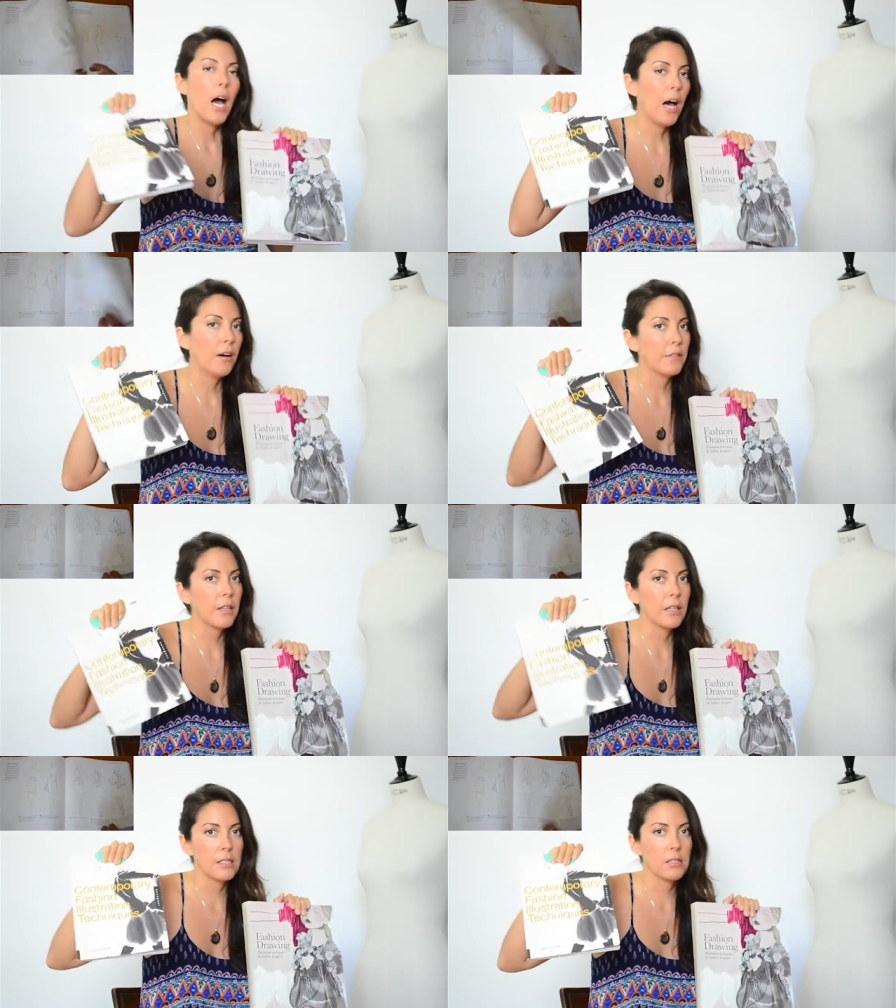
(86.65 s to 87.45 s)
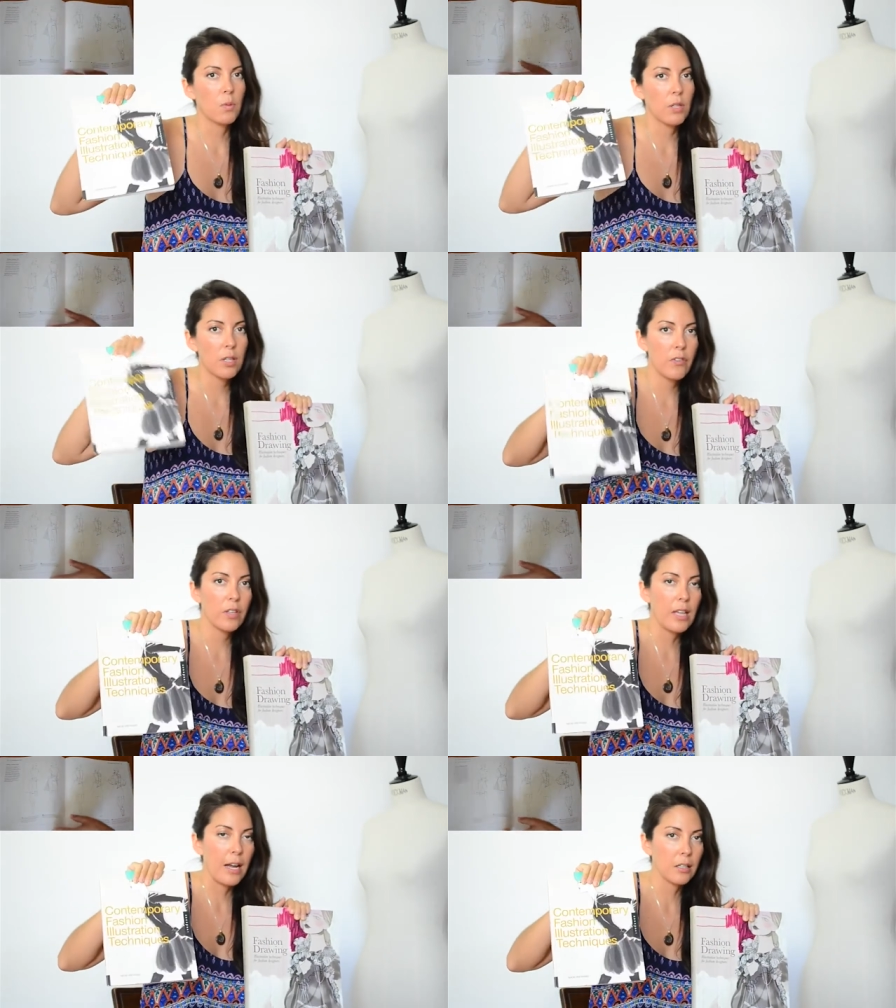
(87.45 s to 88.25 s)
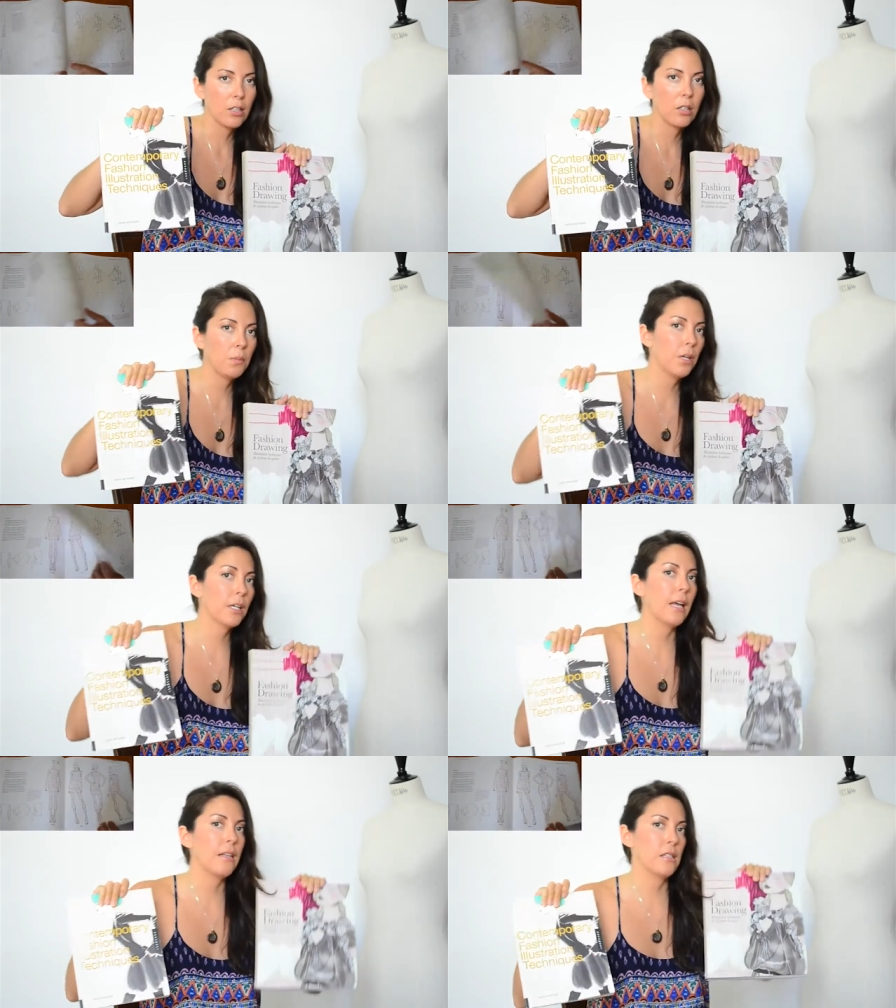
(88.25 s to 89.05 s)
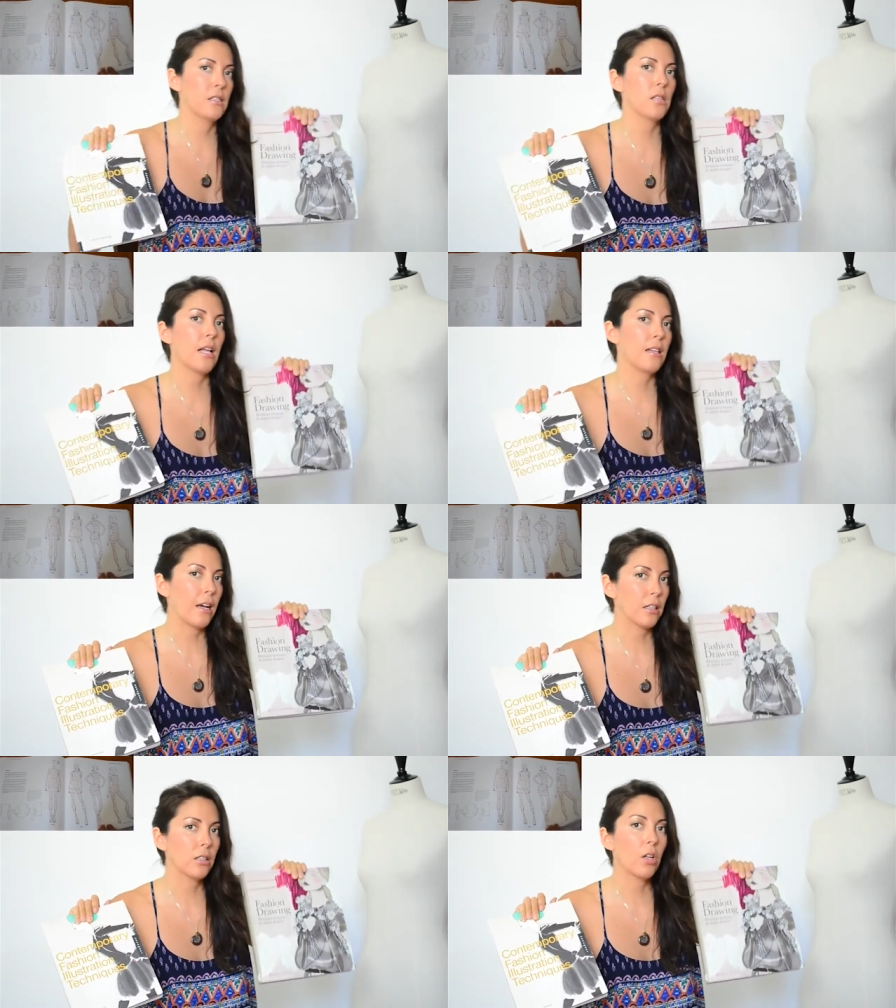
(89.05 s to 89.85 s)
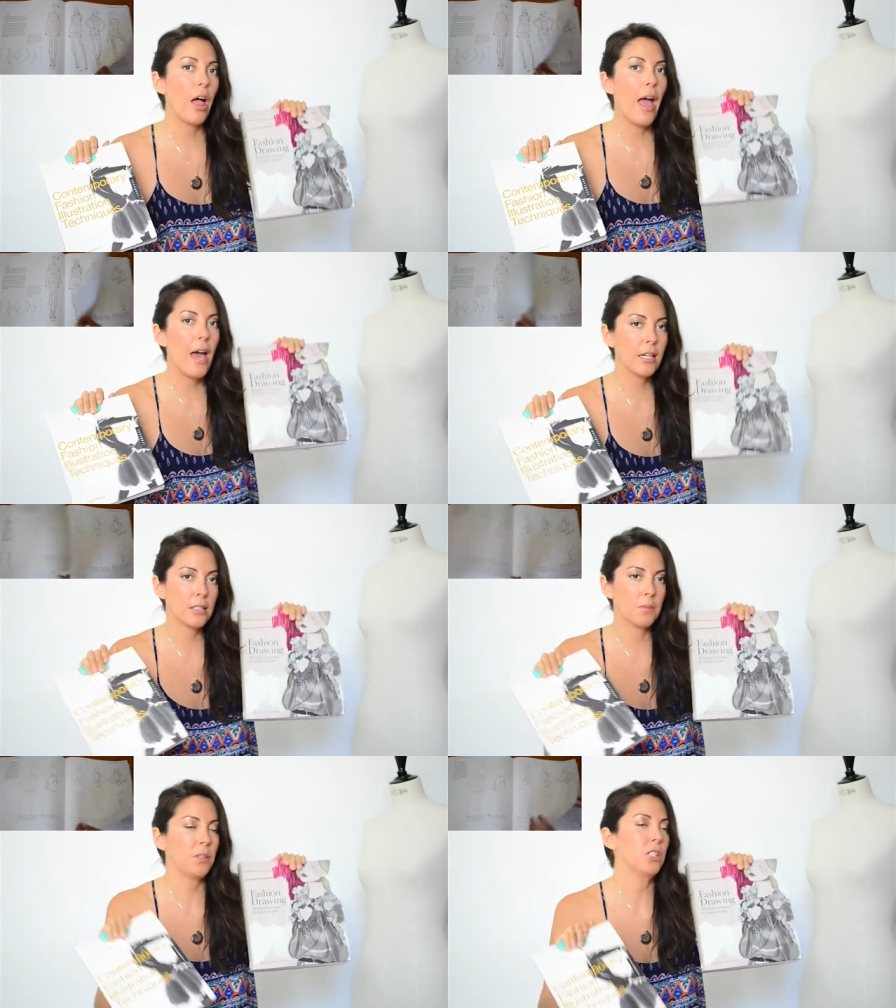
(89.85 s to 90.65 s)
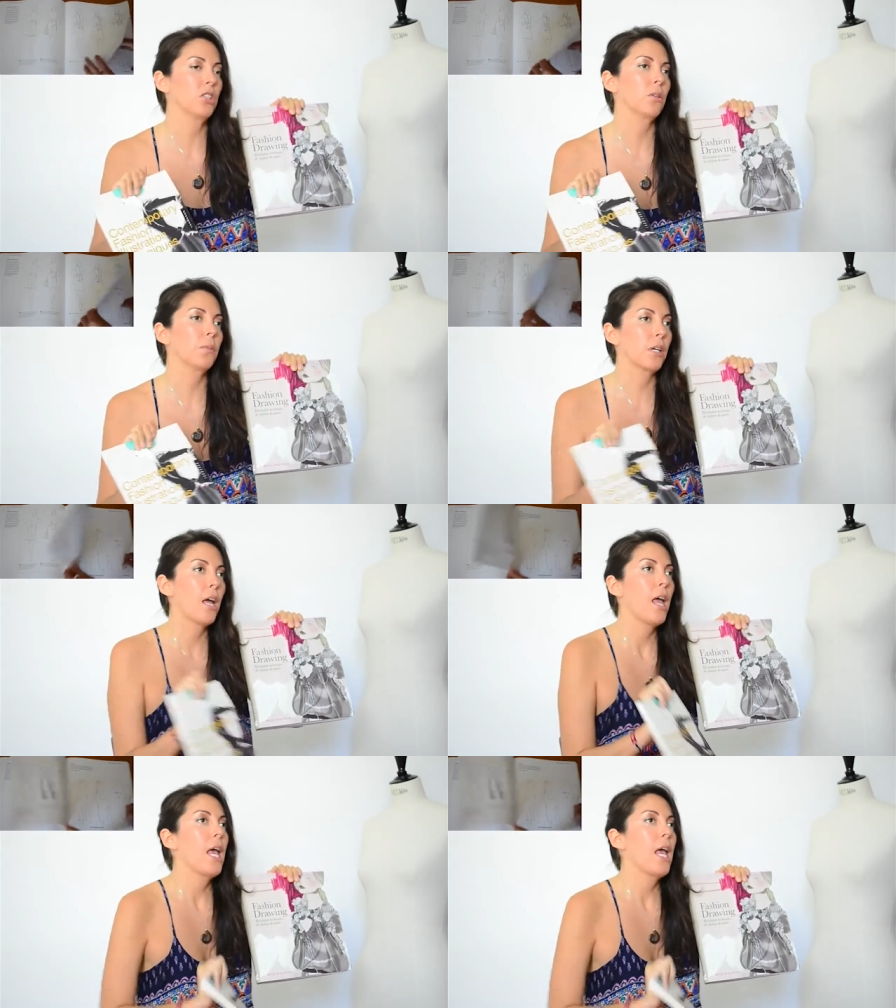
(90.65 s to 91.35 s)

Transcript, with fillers: However, this is more of a technical book and this is a technical and inspirational book.